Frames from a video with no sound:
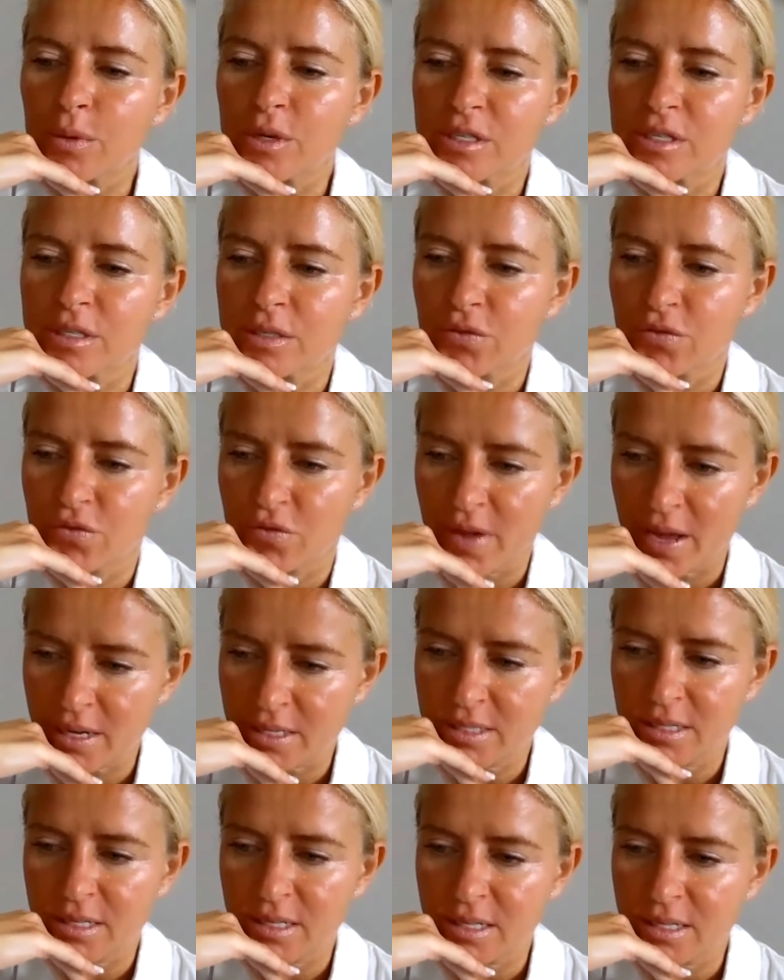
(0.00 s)
was
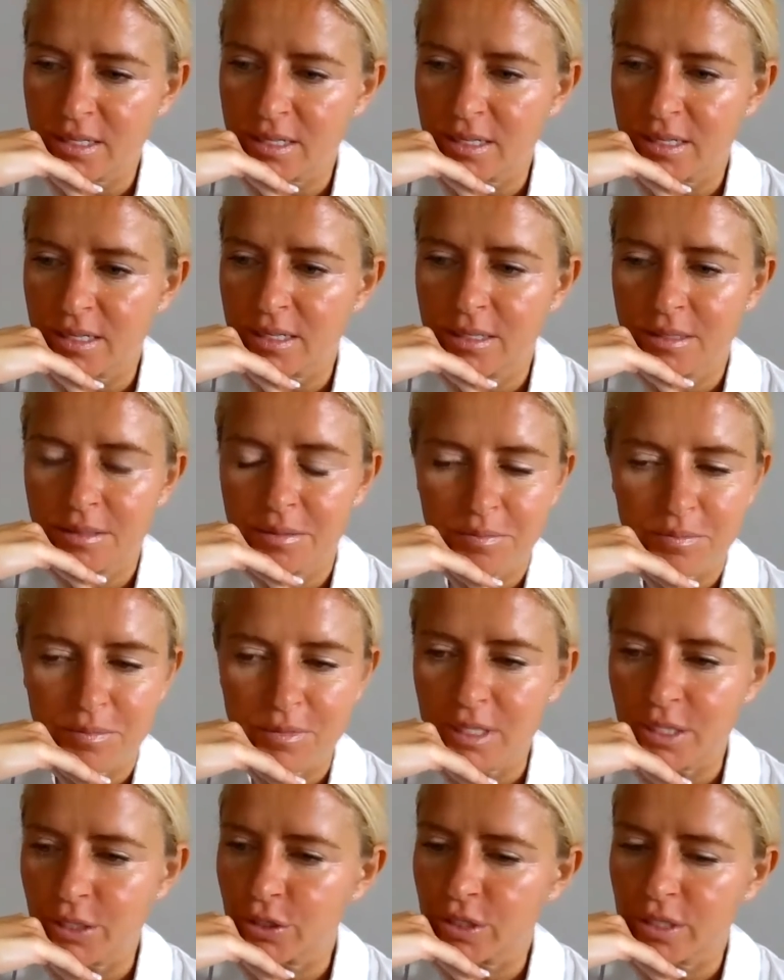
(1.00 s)
vaccinated
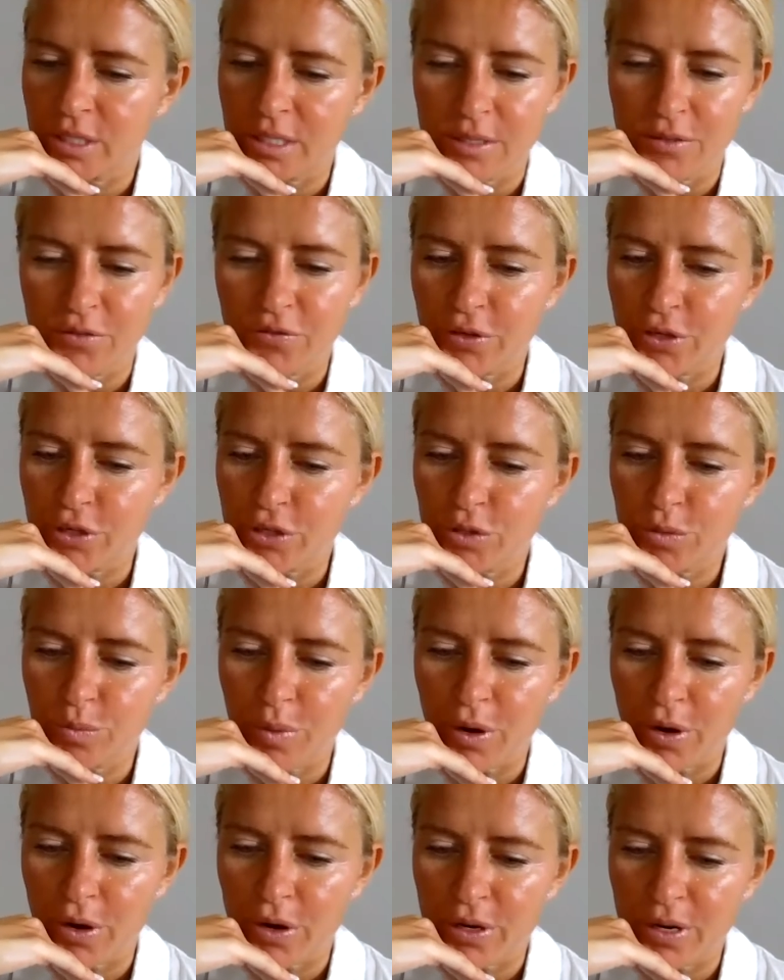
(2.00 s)
literally first
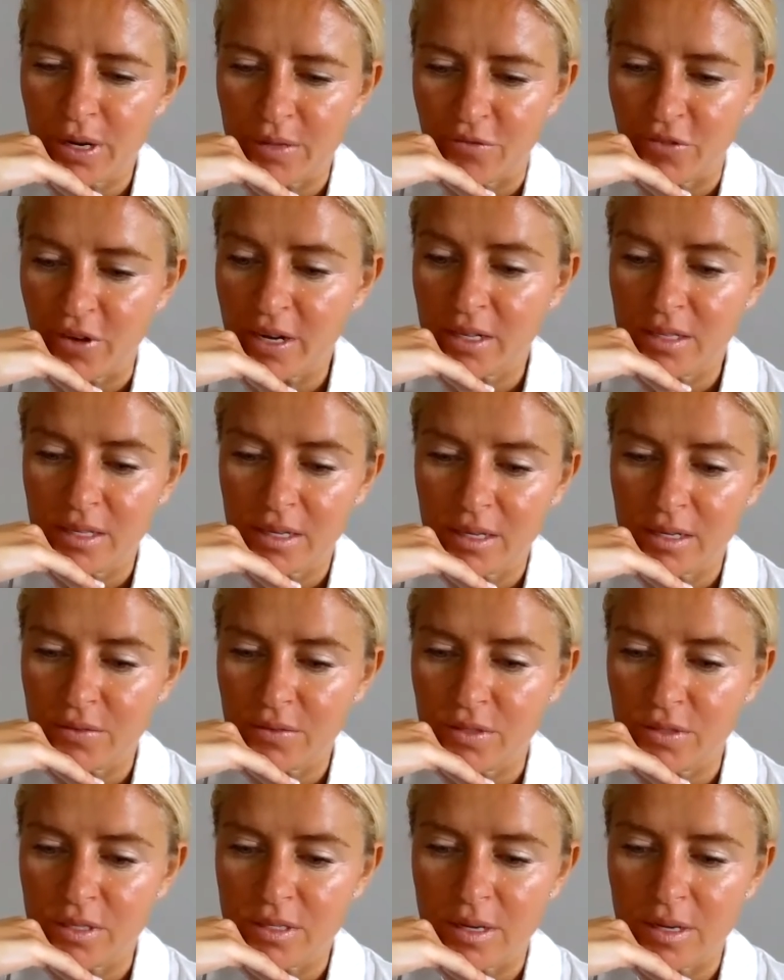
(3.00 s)
part right at the end
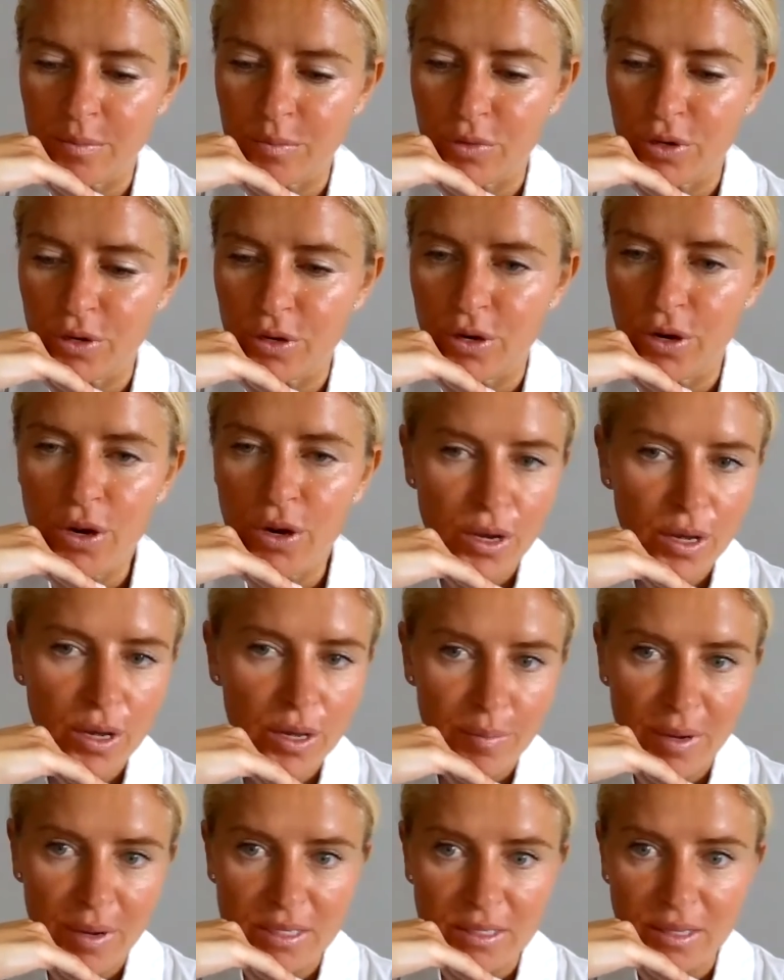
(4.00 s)
of December,
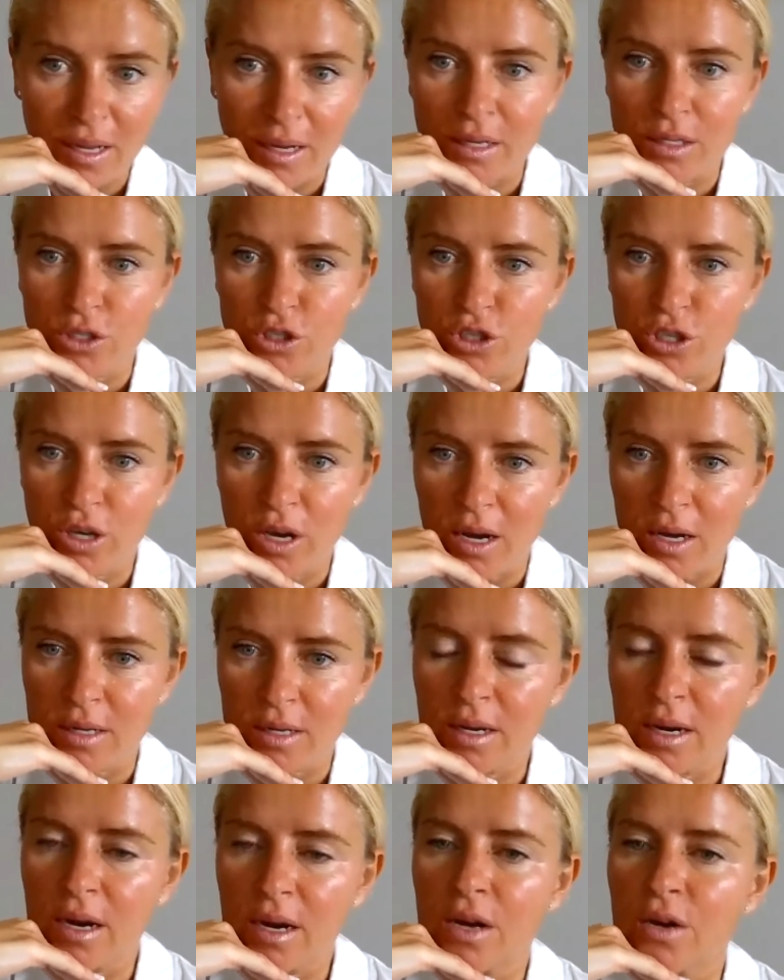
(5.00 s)
and my second
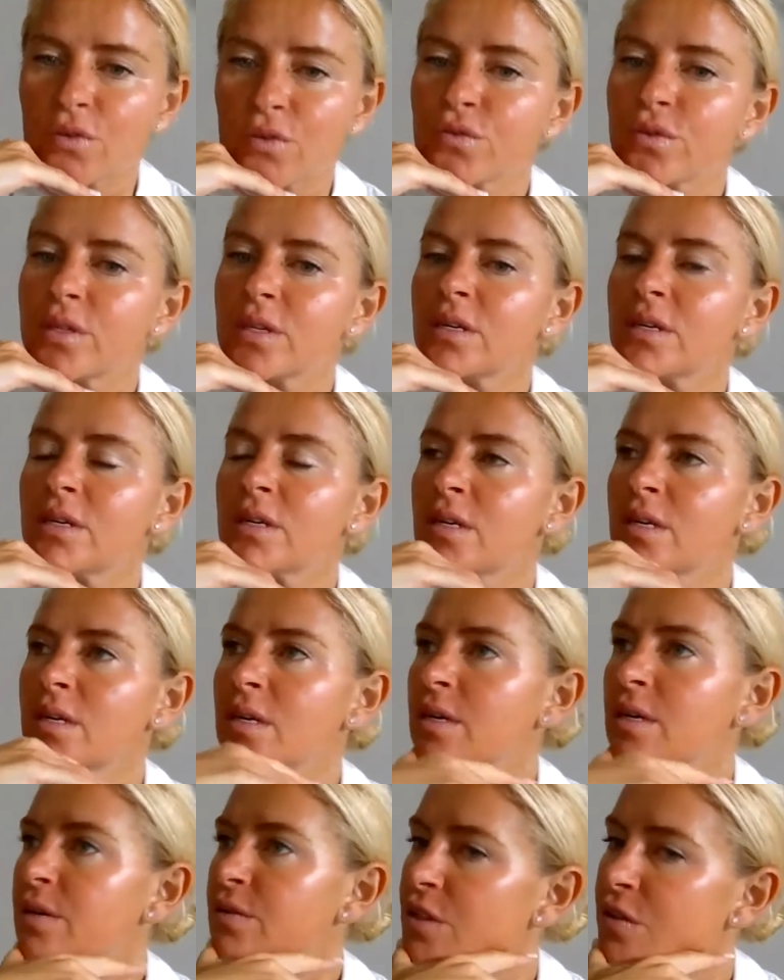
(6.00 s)
shot of
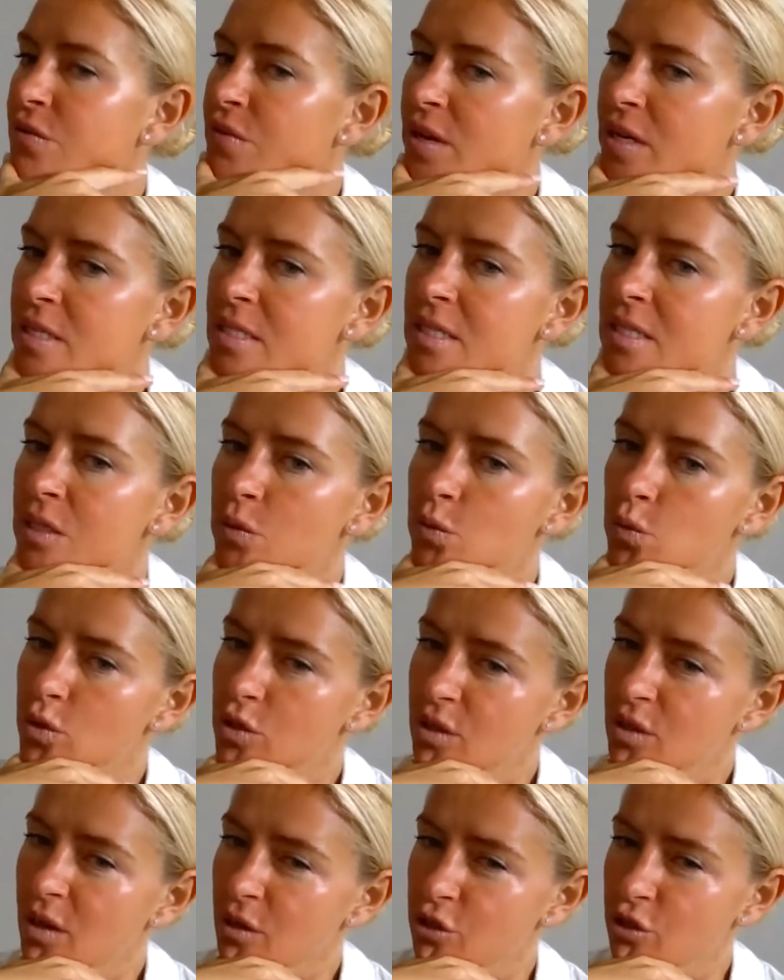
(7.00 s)
the vaccine
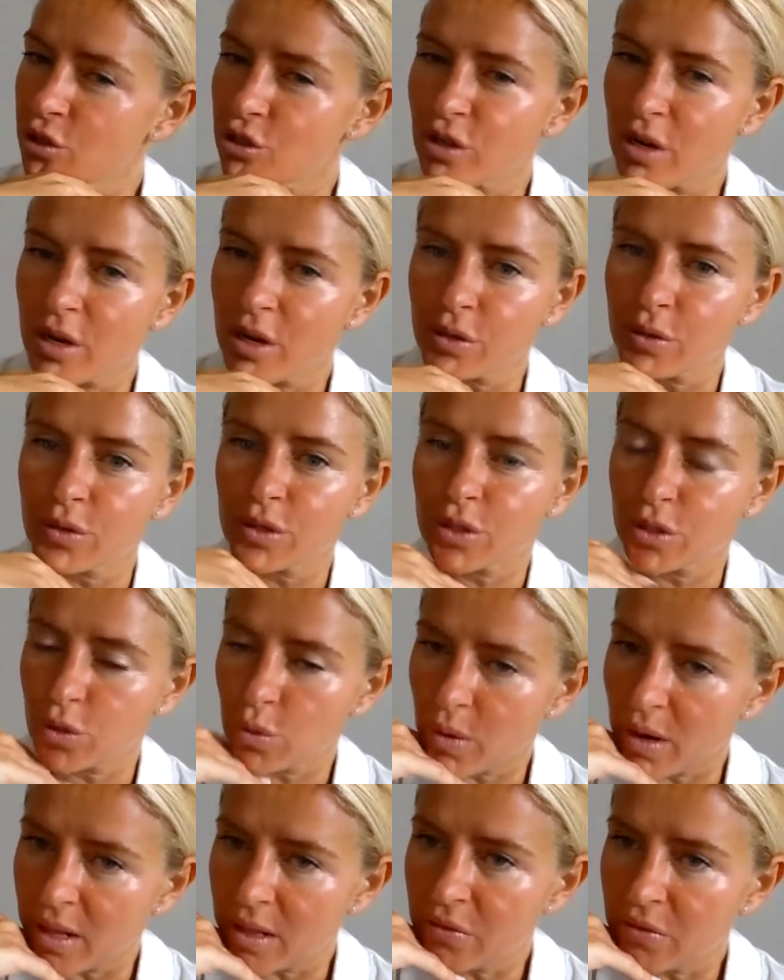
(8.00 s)
was actually January
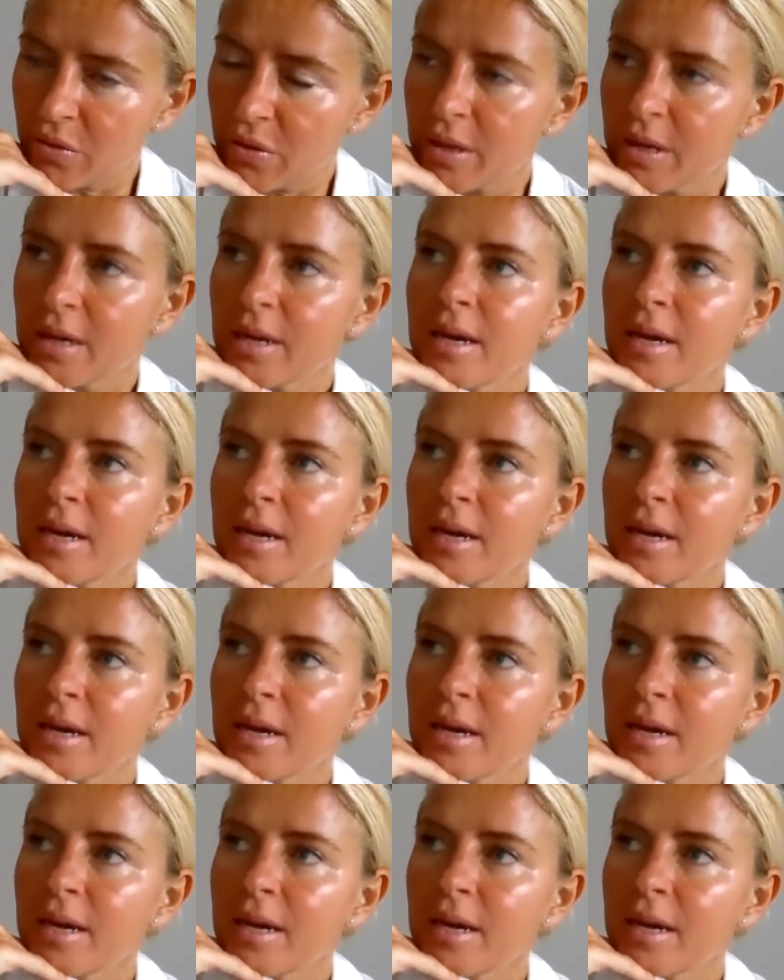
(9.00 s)
12th.